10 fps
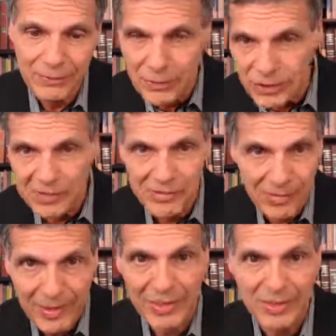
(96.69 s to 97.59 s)
first-degree
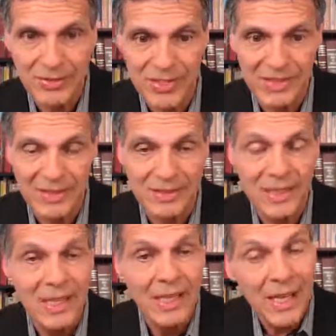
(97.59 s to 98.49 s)
relatives like this
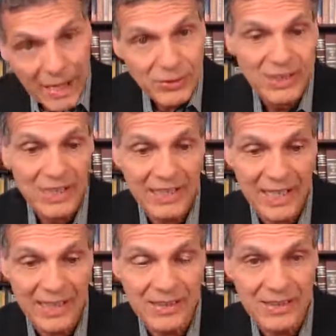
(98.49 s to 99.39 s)
have
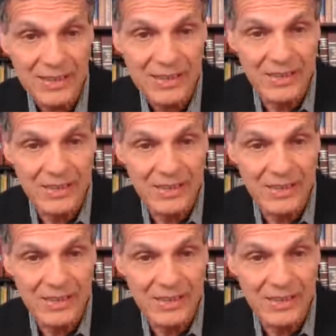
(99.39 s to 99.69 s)
celiac disease.